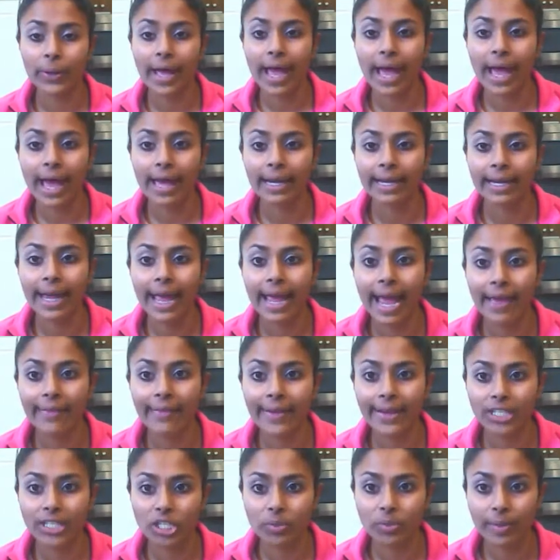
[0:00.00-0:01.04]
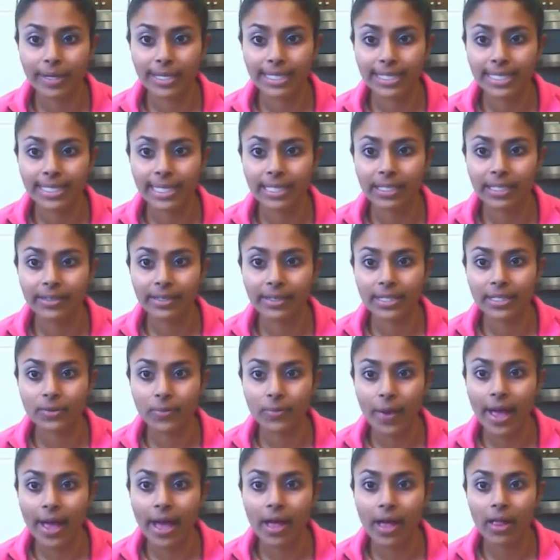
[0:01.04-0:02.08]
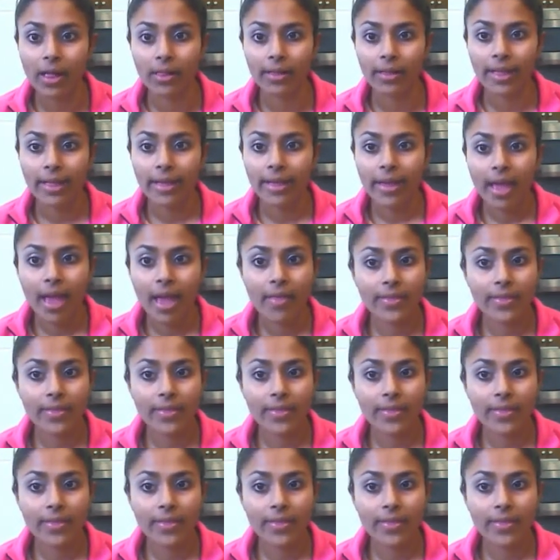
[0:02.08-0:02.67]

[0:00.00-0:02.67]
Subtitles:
go ahead and add that to my skillet as well.